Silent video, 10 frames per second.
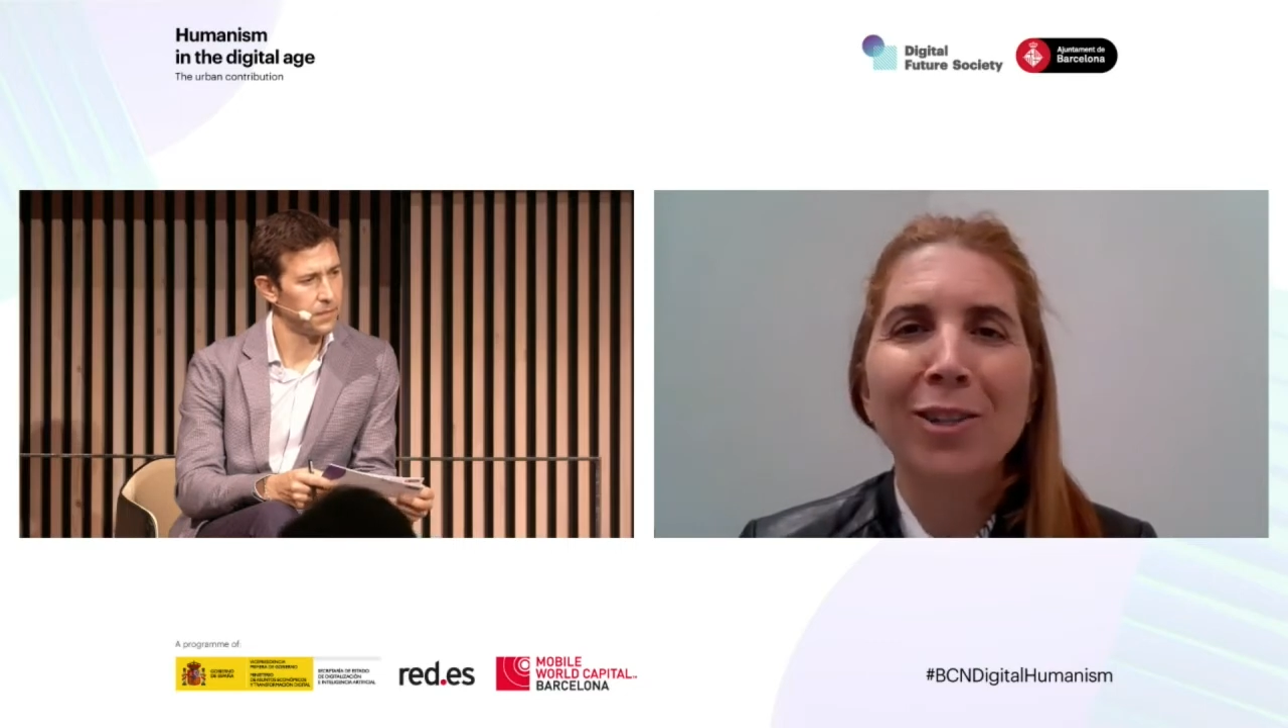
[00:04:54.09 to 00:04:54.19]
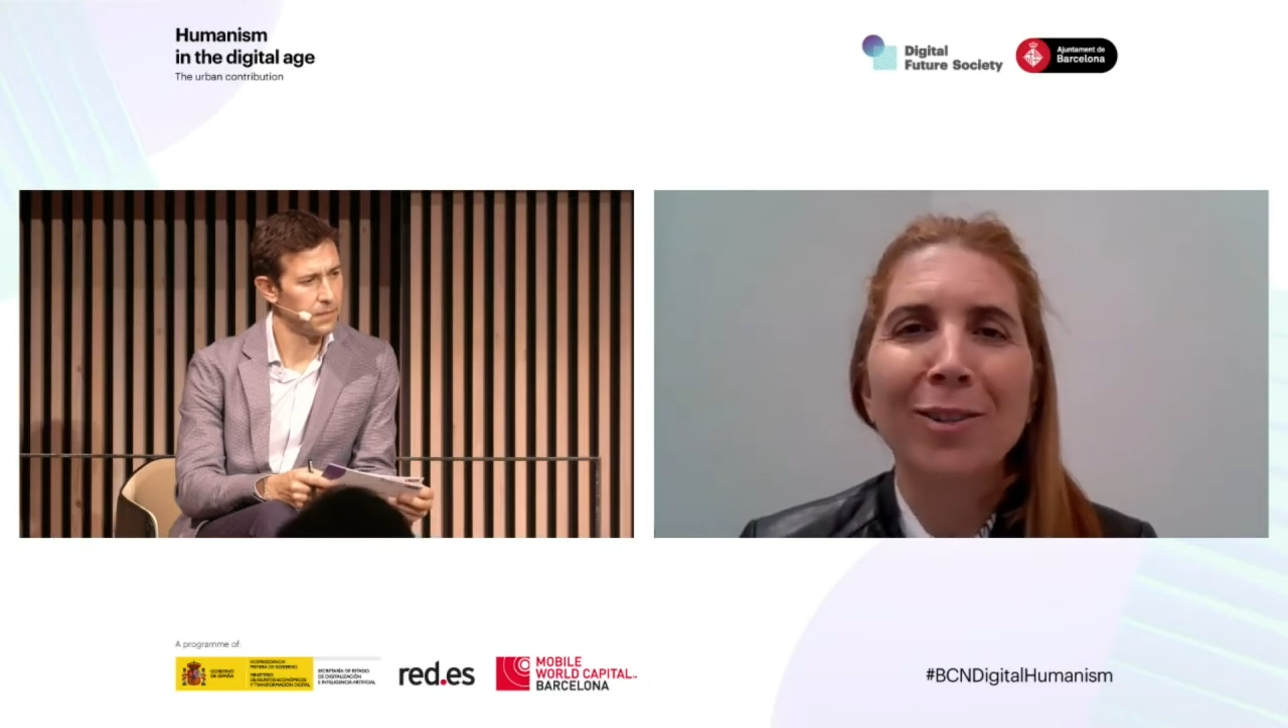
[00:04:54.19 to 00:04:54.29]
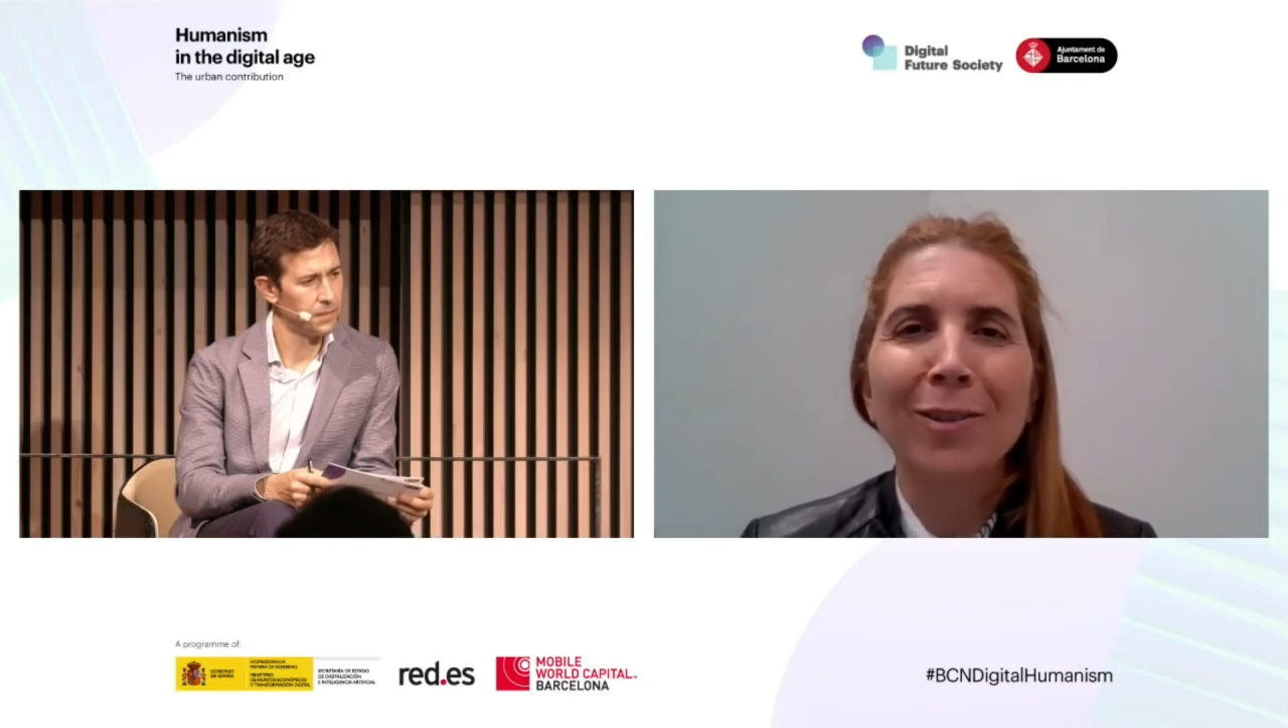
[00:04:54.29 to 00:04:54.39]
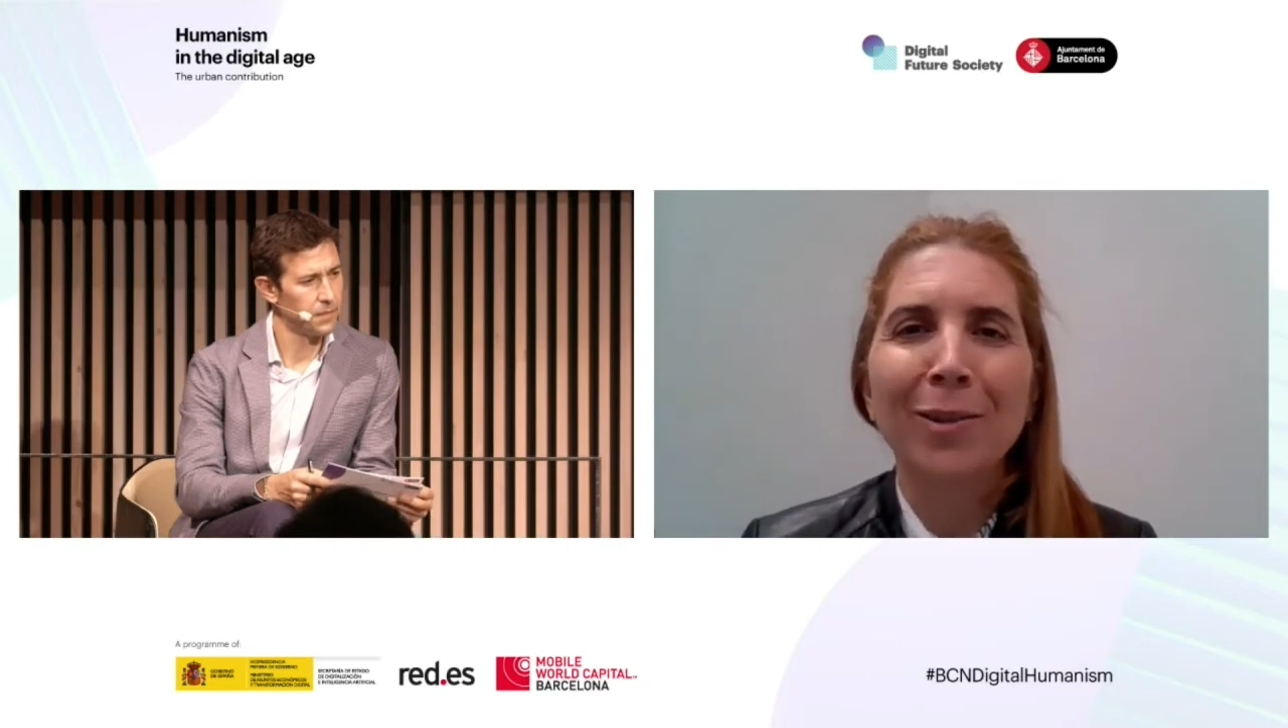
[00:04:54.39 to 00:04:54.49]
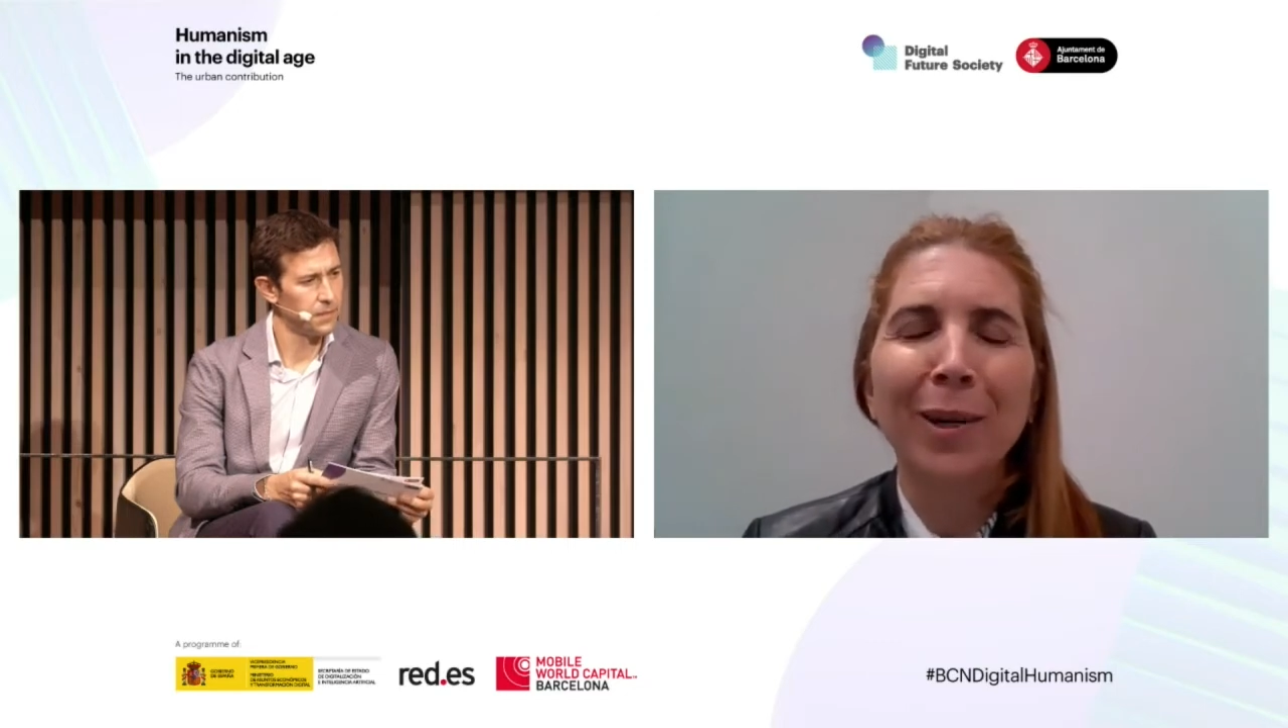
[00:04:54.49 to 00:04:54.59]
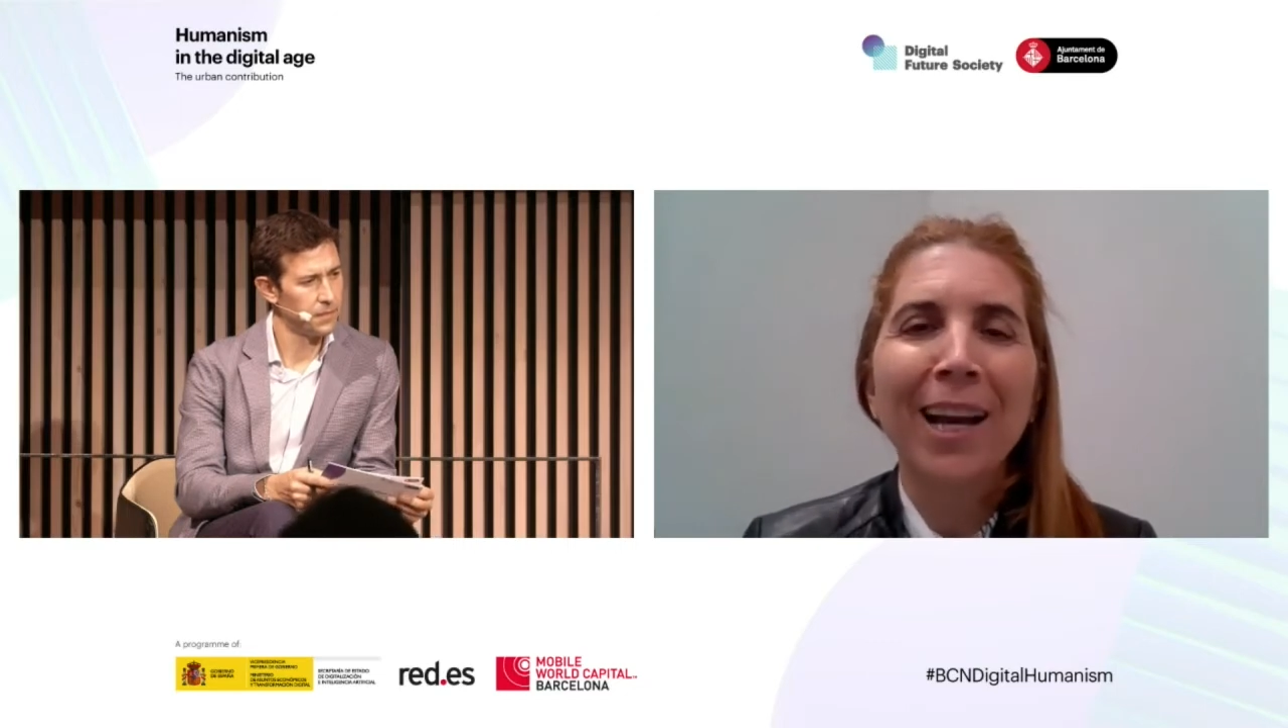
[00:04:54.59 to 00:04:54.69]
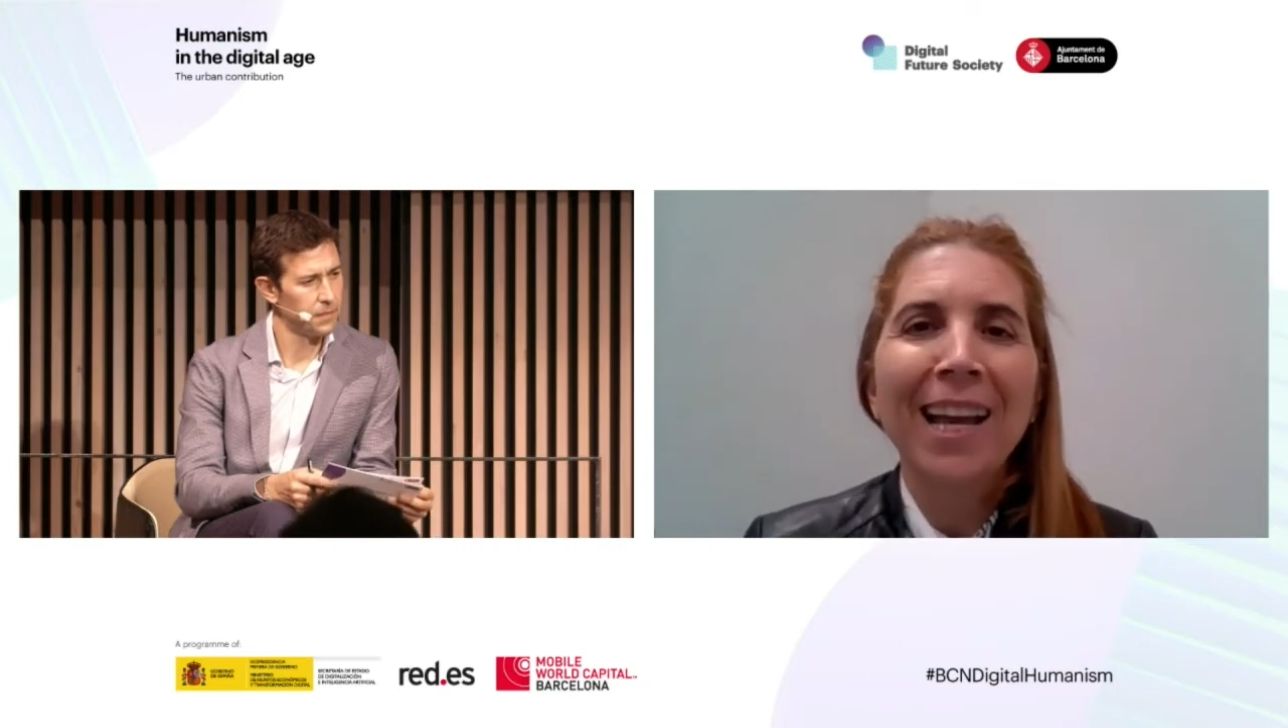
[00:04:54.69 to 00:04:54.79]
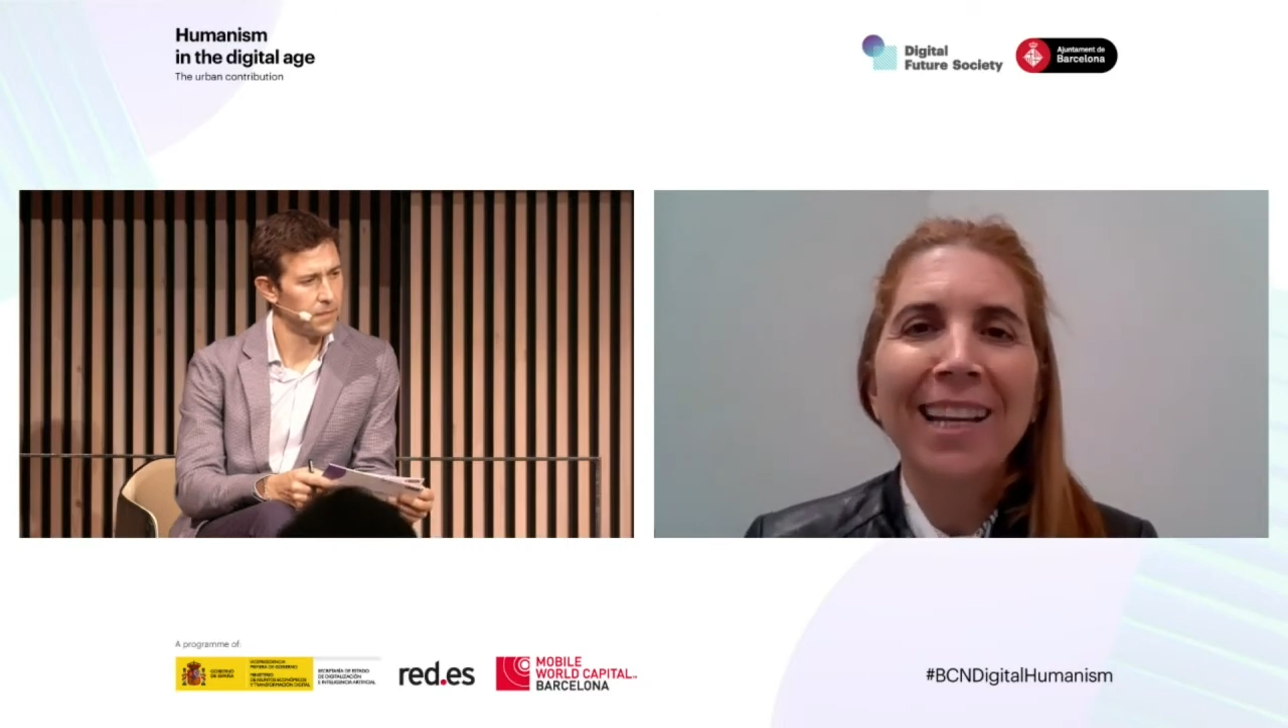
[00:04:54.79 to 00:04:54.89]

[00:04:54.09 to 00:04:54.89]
or